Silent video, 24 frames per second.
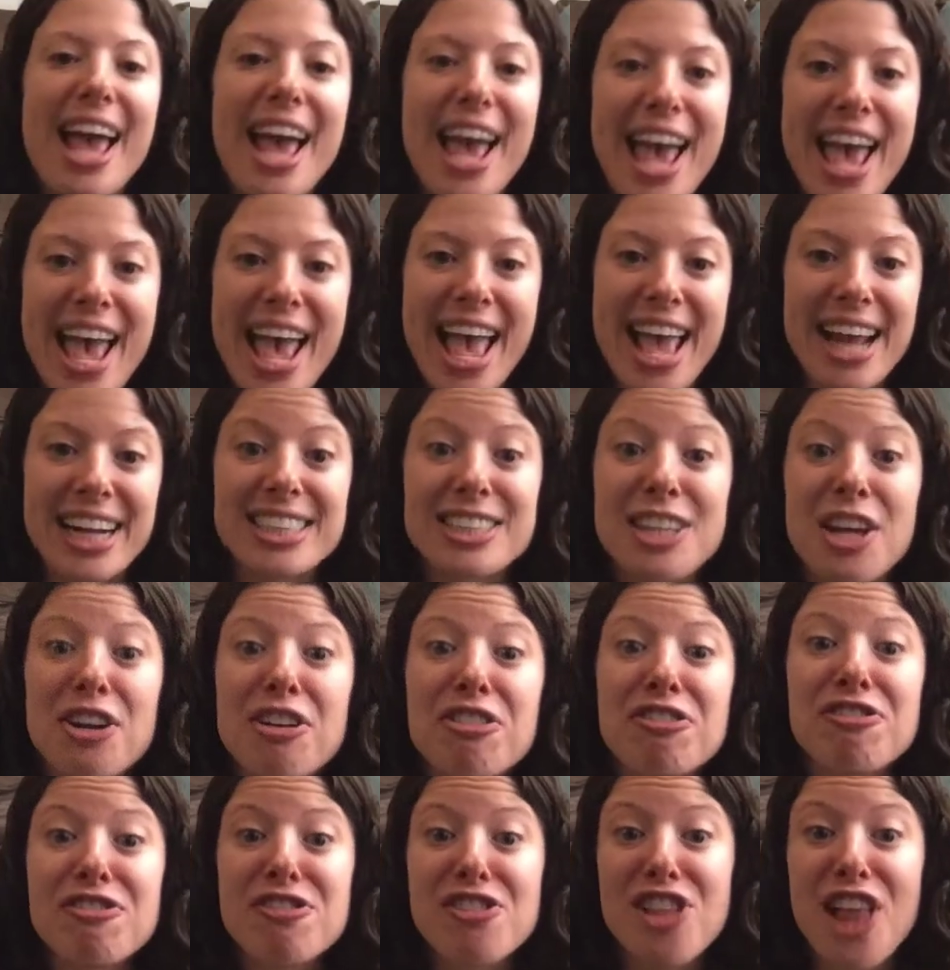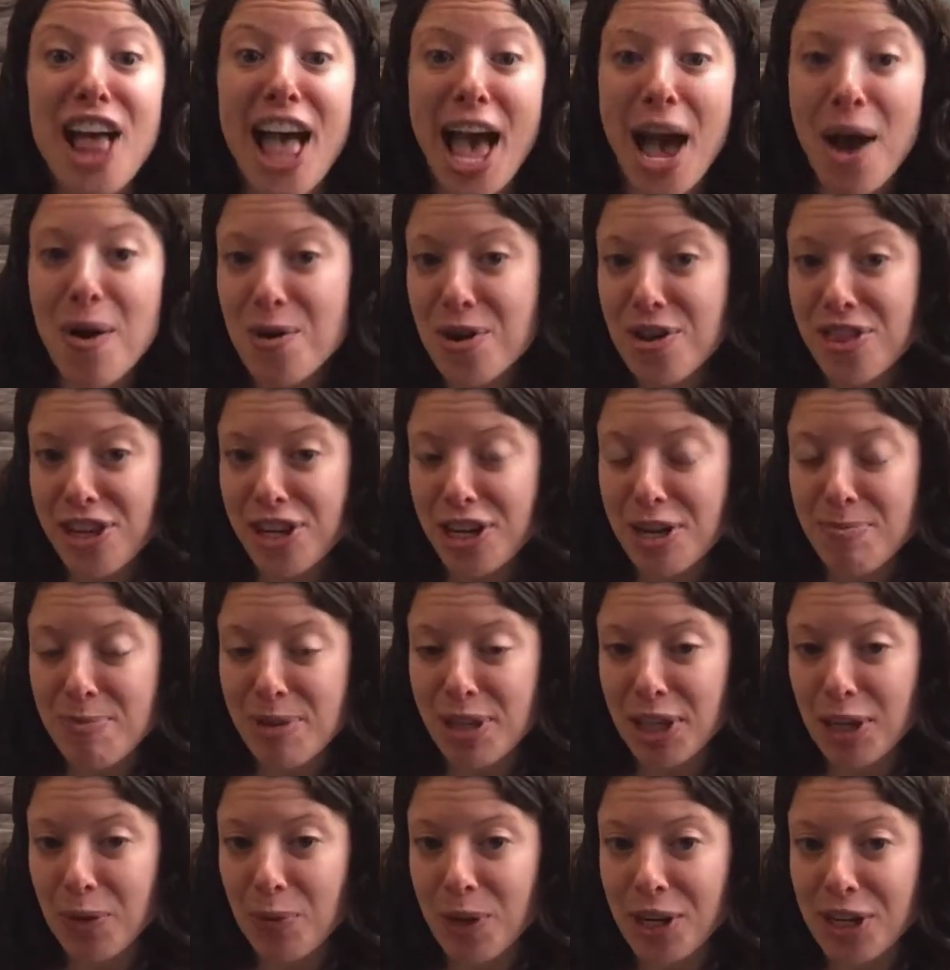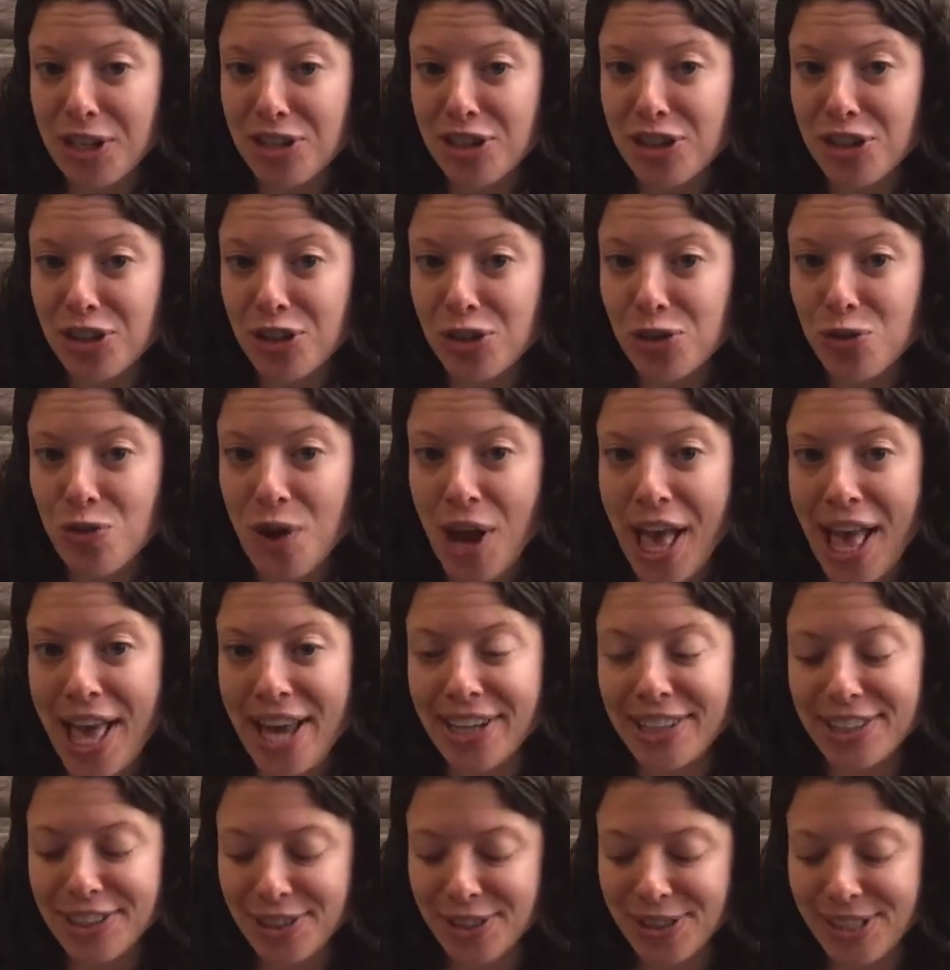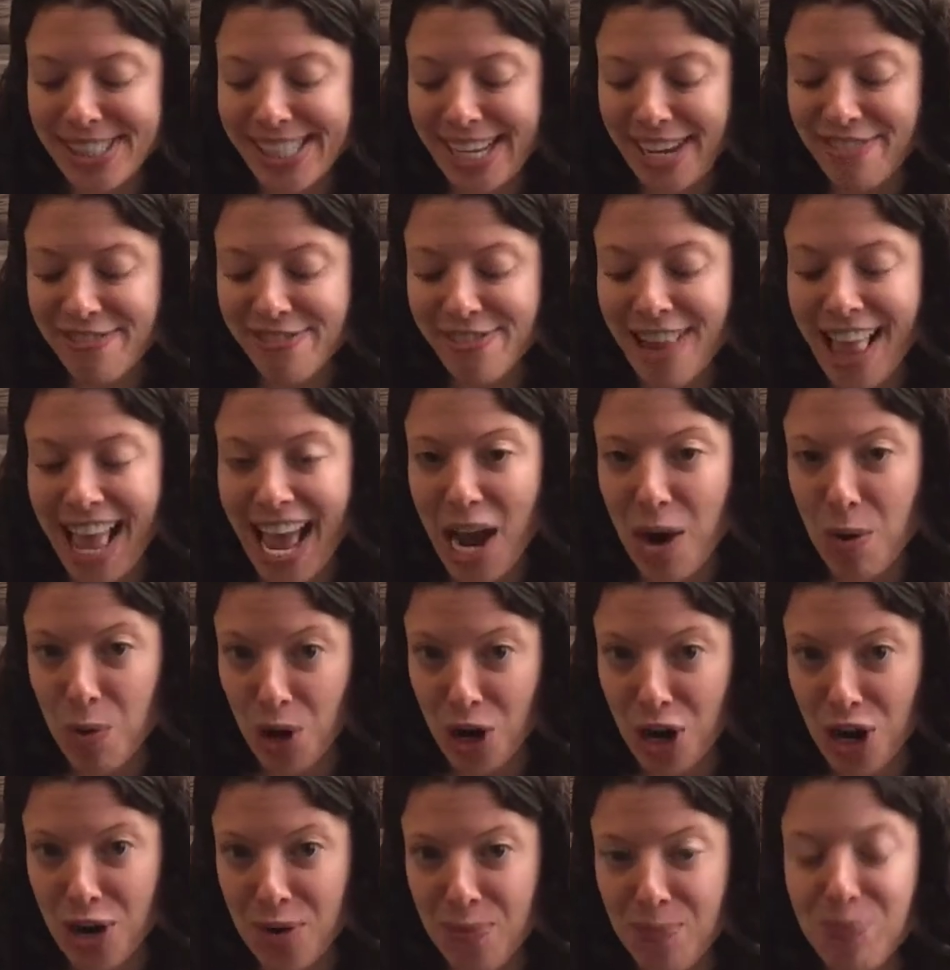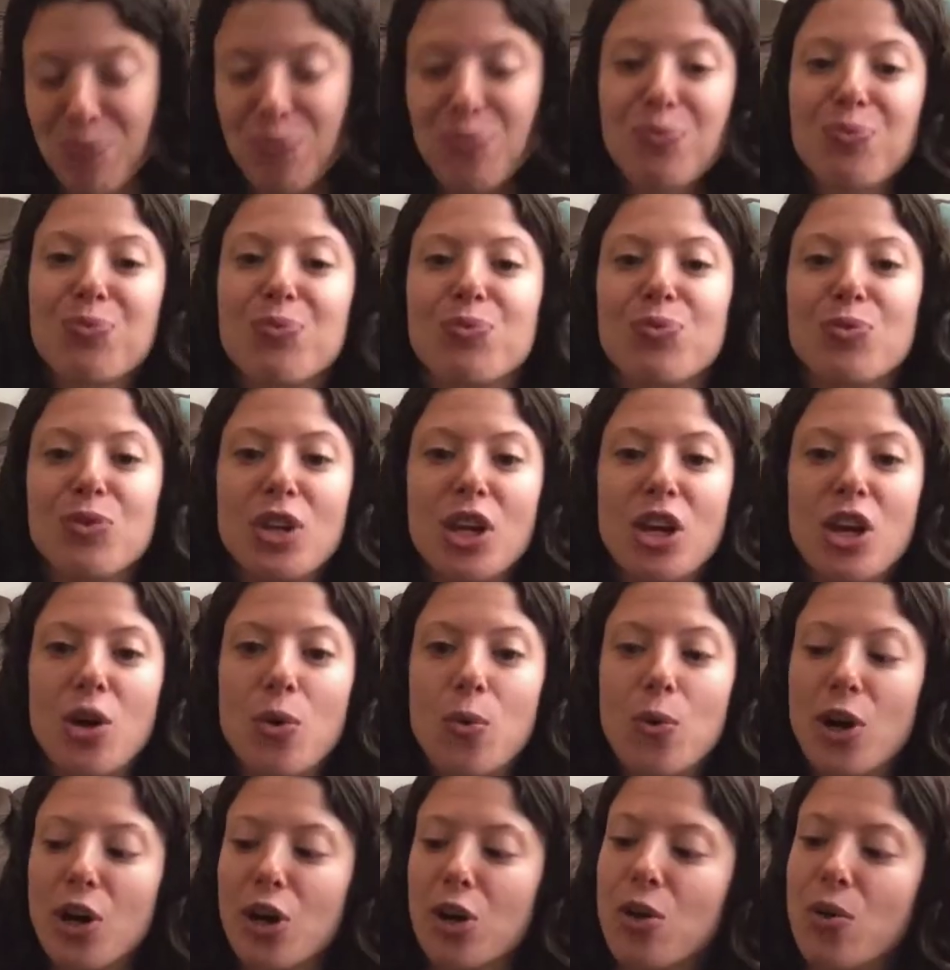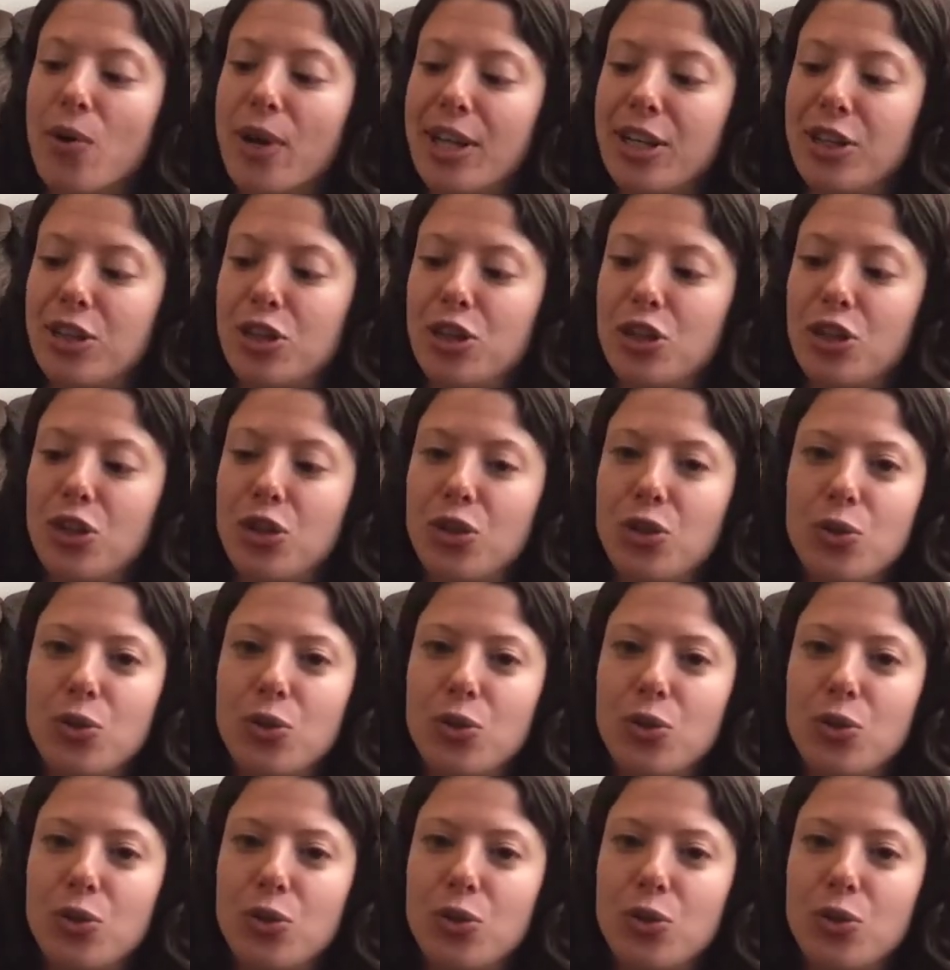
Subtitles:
And it's on a flower the chameleon went and turned red. So to say flower, we're going to